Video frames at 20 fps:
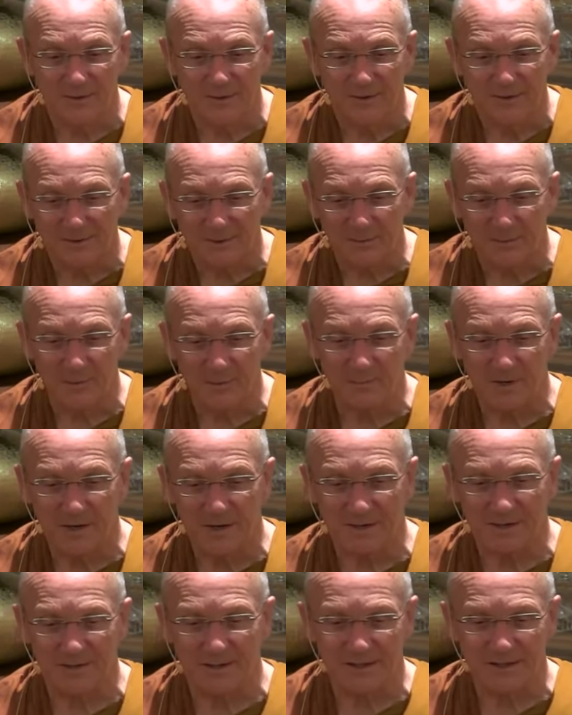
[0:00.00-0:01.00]
Can we pay
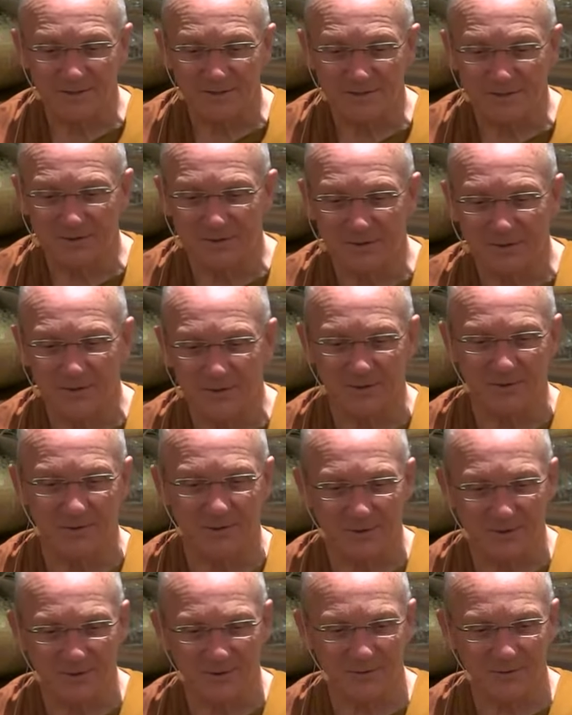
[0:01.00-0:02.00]
attention to the
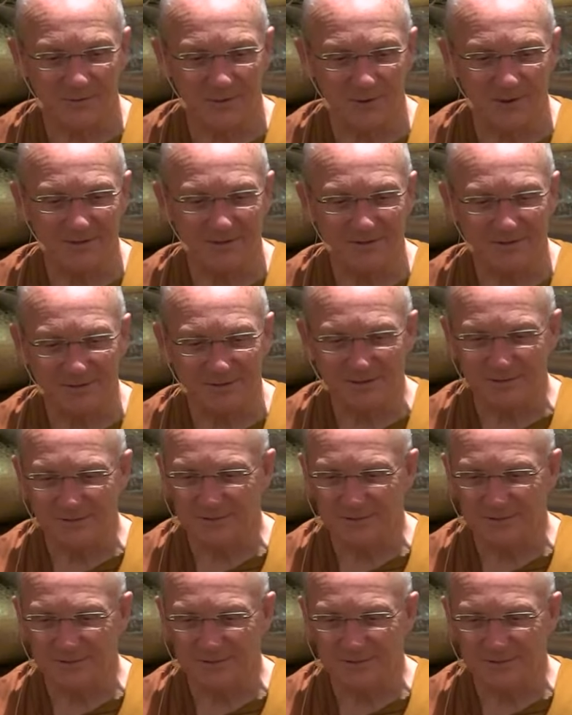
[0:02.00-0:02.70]
non-arising of